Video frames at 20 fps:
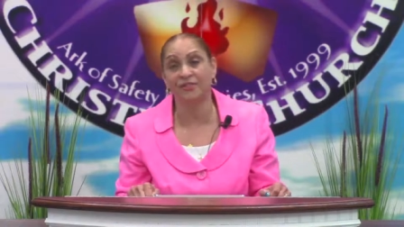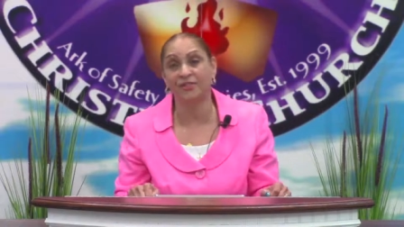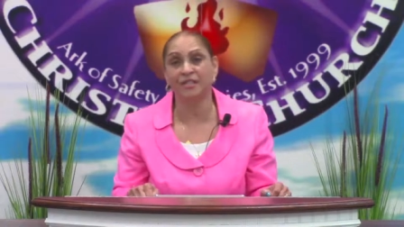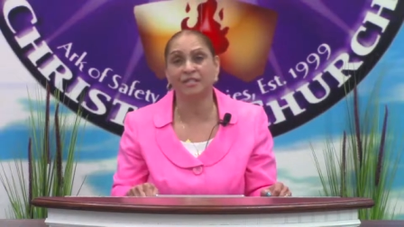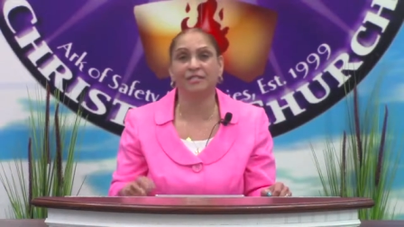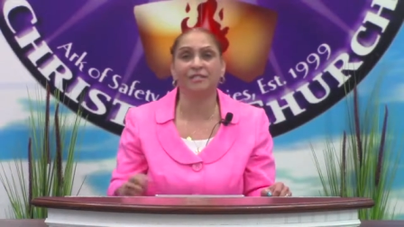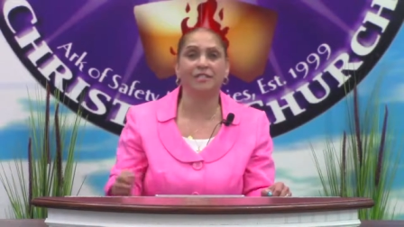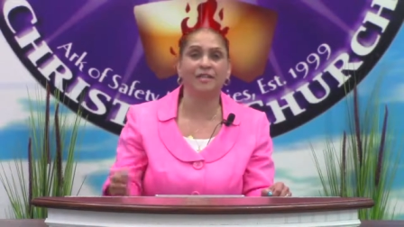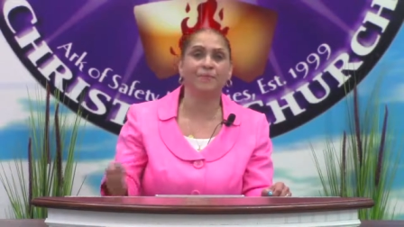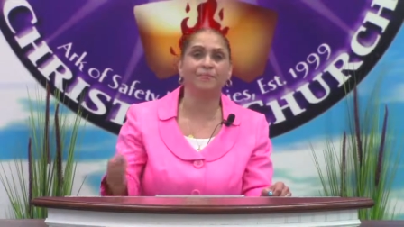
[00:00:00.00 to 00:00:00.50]

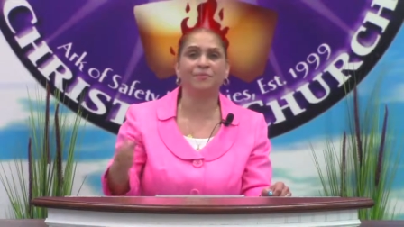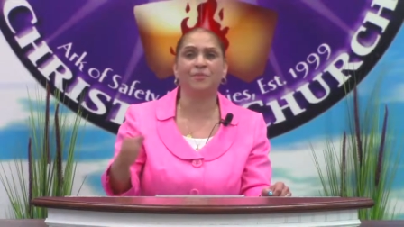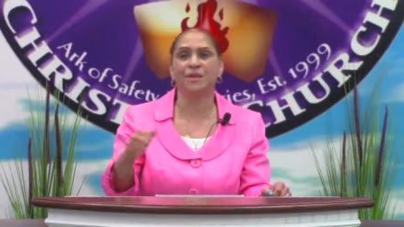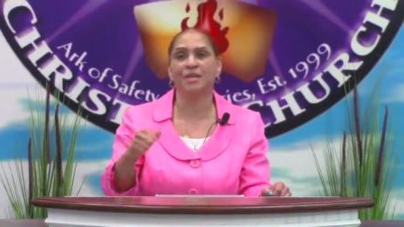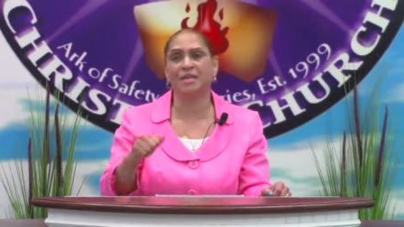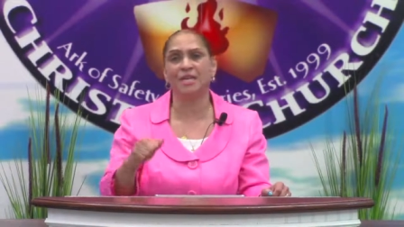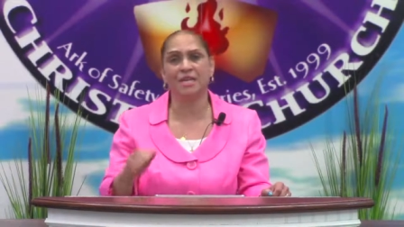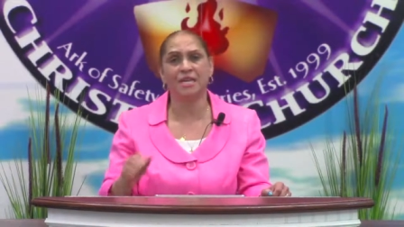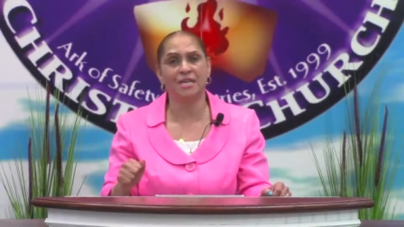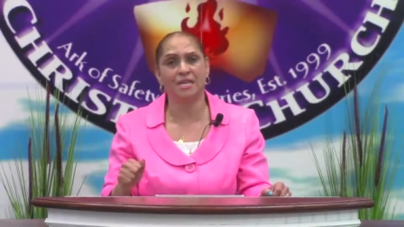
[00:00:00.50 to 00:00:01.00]
There's
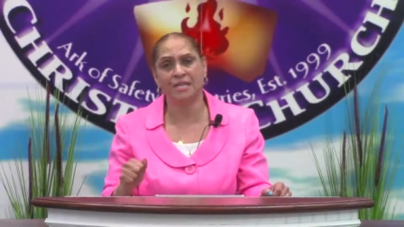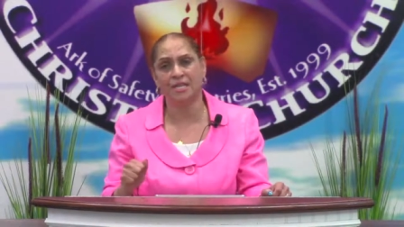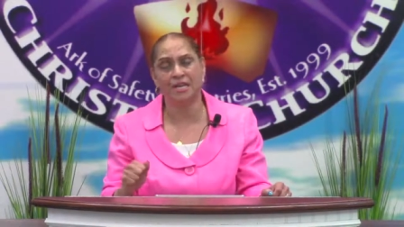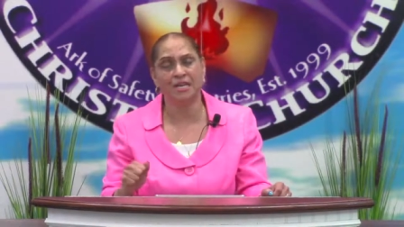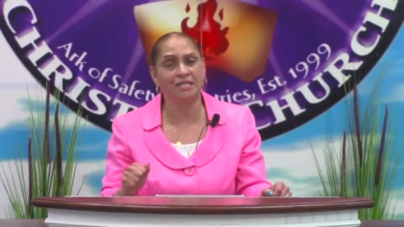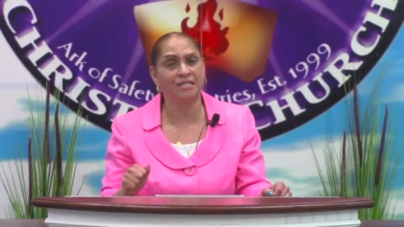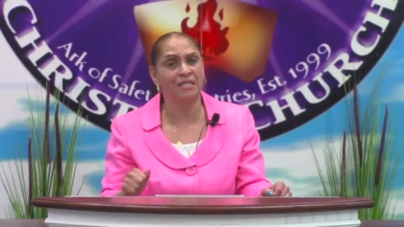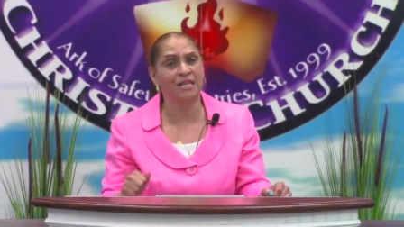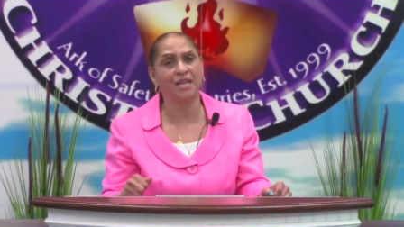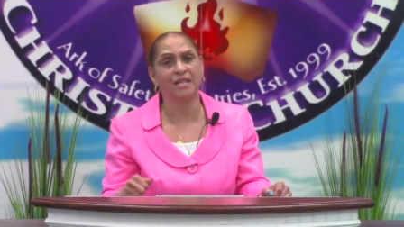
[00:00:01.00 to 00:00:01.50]
something in
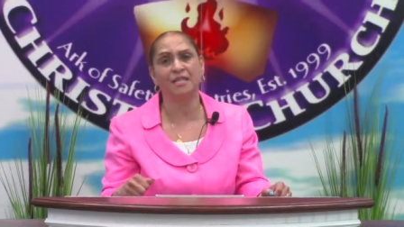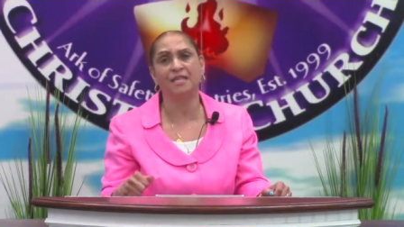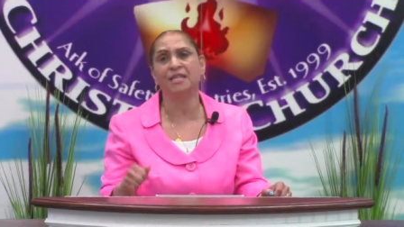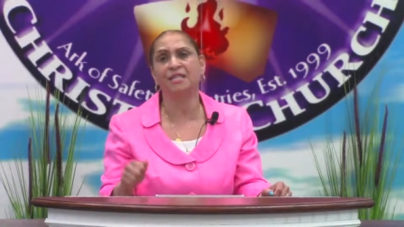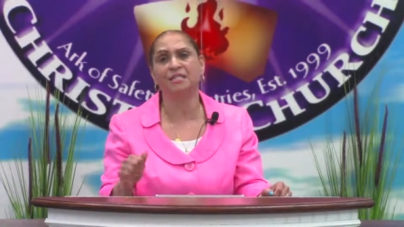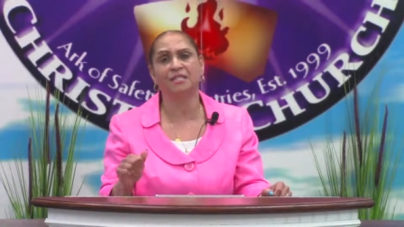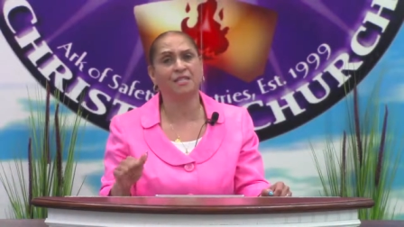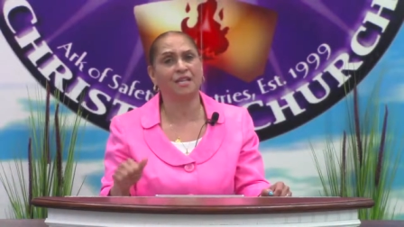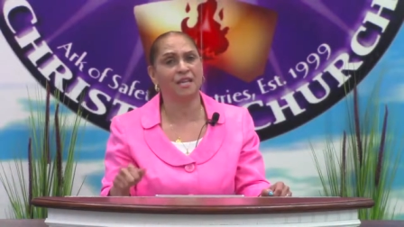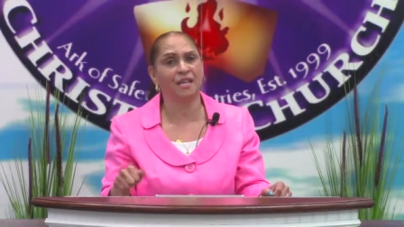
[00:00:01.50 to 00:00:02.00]
us that
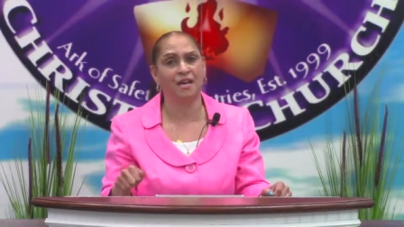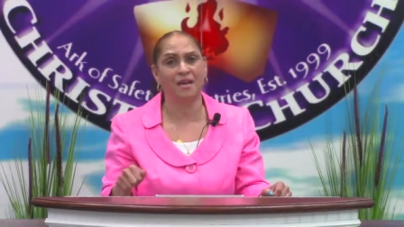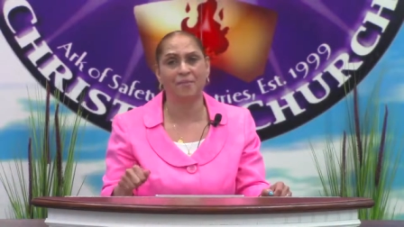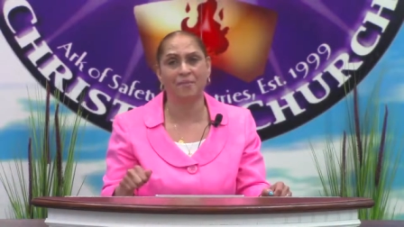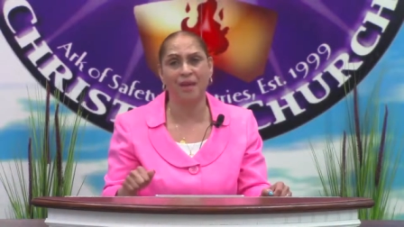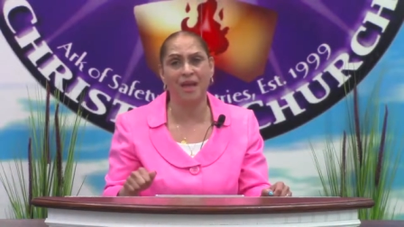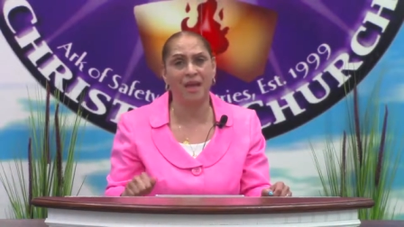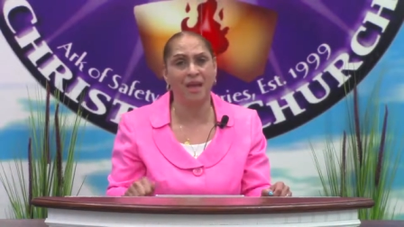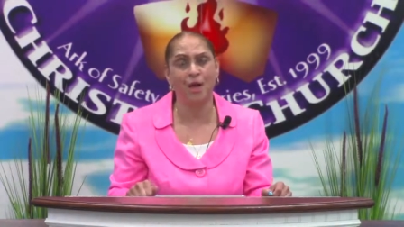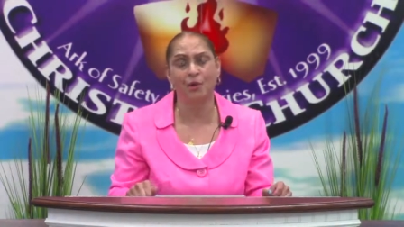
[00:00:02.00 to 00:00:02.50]
needs to
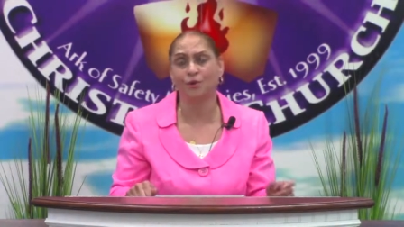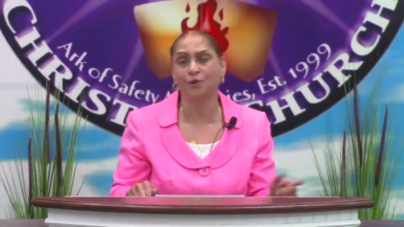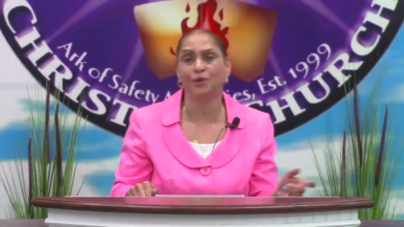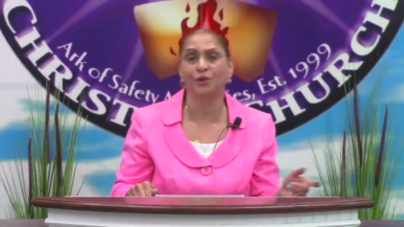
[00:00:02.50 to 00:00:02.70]
come out,